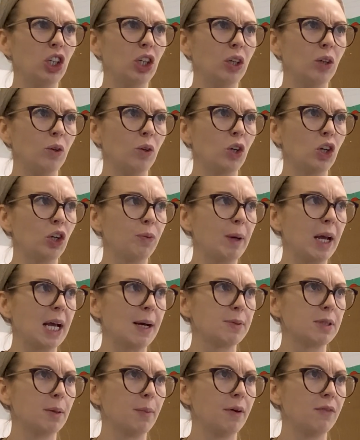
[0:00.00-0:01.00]
You could pick up
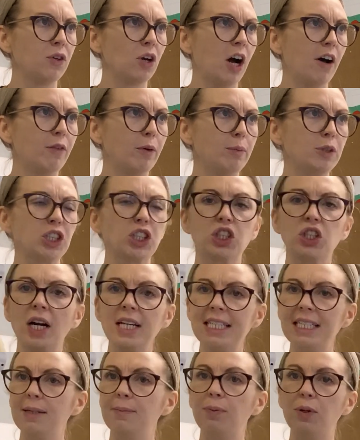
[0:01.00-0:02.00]
some of your other objects, because I
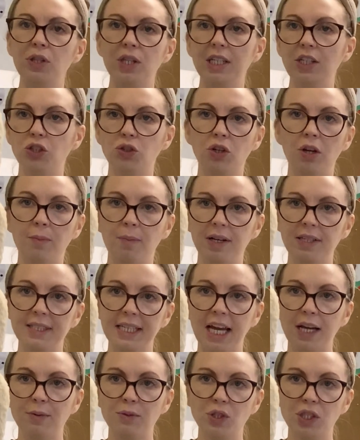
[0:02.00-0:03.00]
didn't put these two in my
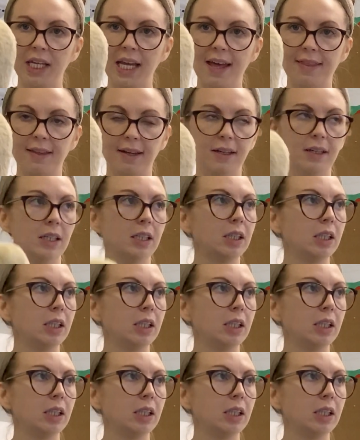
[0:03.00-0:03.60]
scales together.